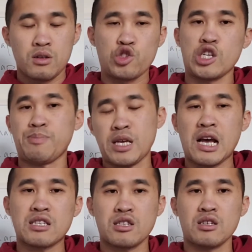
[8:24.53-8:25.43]

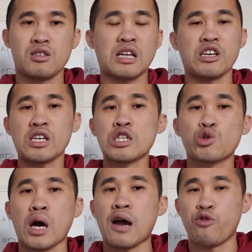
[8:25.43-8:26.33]
GPSs that you can
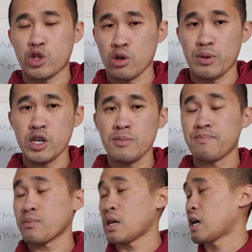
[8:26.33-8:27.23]
drive with Uber,
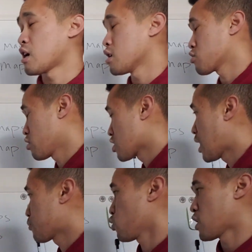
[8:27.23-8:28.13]
and also the
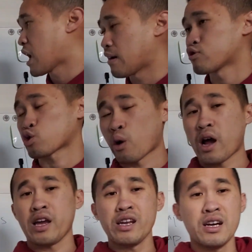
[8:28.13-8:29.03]
top 3 that I have
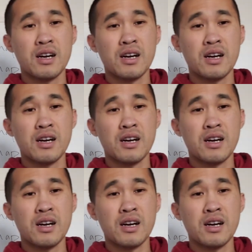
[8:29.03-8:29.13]
tried.